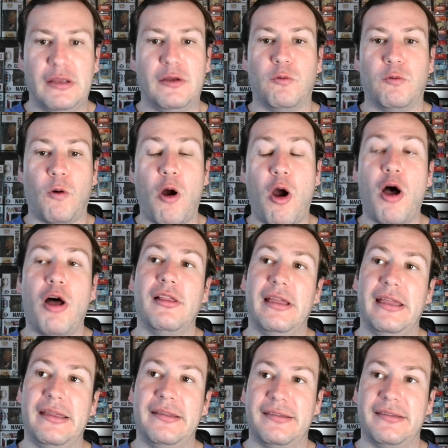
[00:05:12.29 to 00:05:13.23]
Crawl
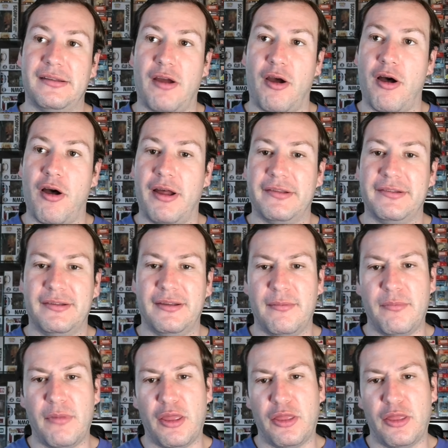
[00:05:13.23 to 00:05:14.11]
is an awesome